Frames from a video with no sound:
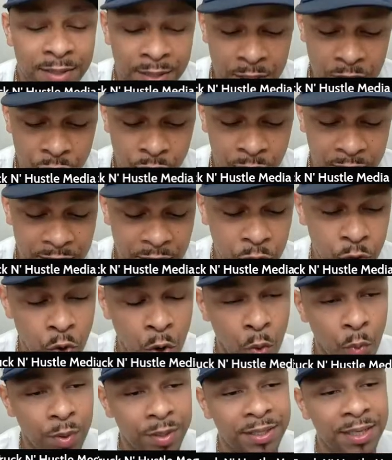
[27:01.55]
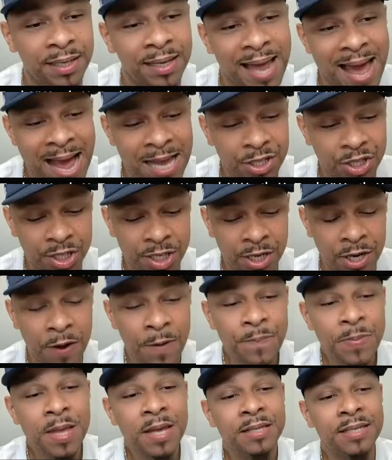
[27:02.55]
Just really doing what we did last year,
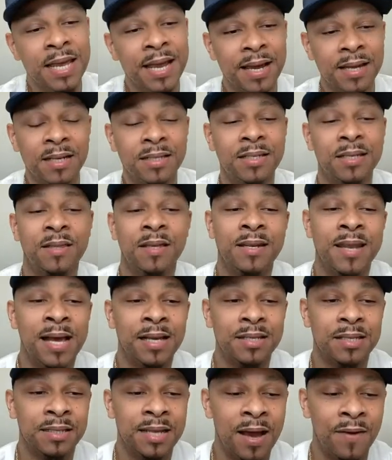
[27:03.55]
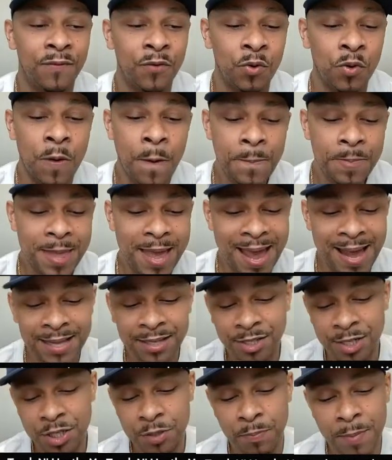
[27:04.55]
taking it to the next level and
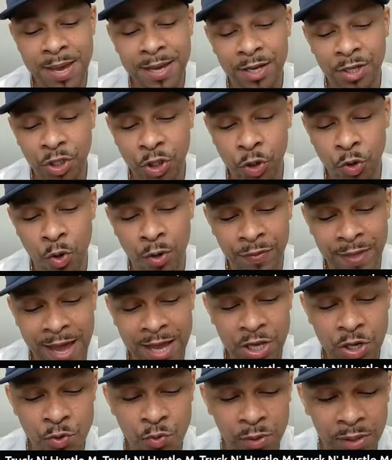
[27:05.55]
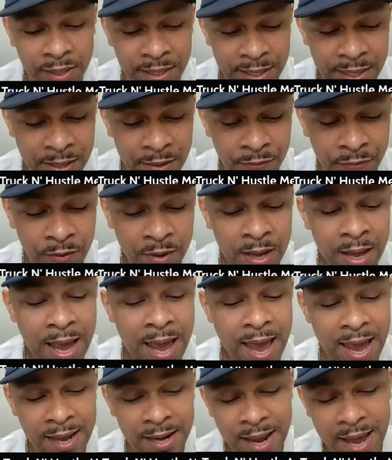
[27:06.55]
just making sure that you leave
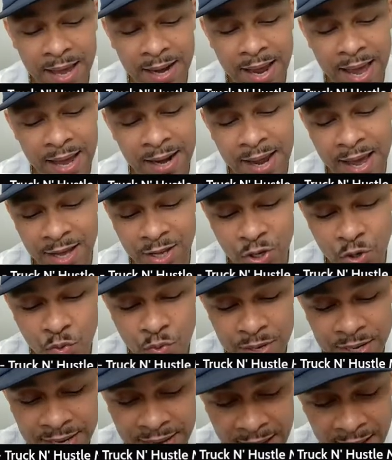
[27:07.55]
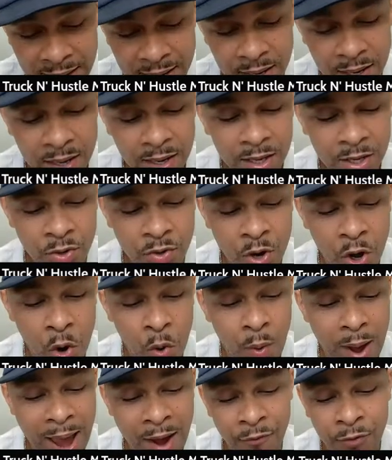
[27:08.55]
and you get
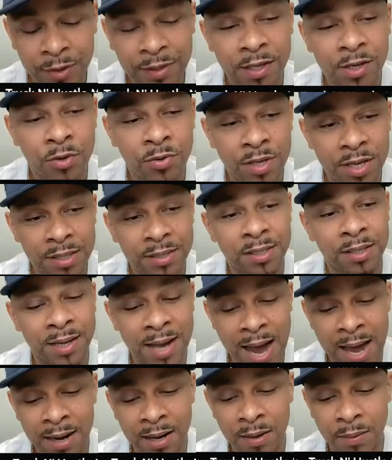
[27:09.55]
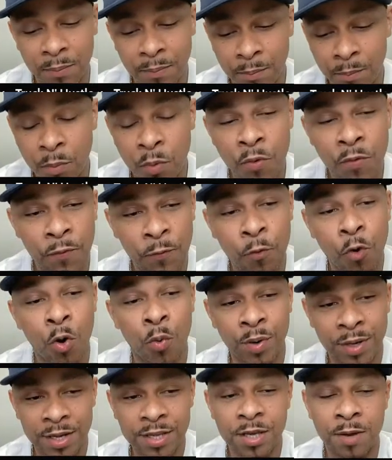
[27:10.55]
everything you need to kind of move
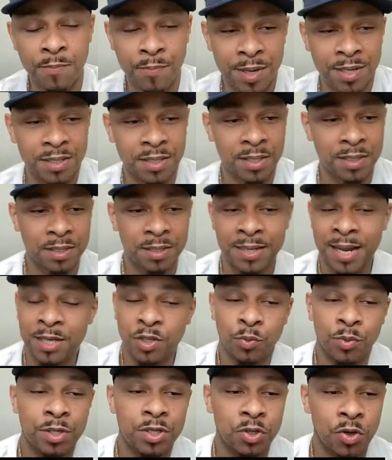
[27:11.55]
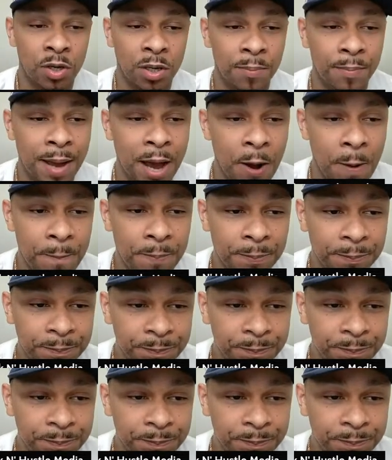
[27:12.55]
forward in your business. And that's what it's all about.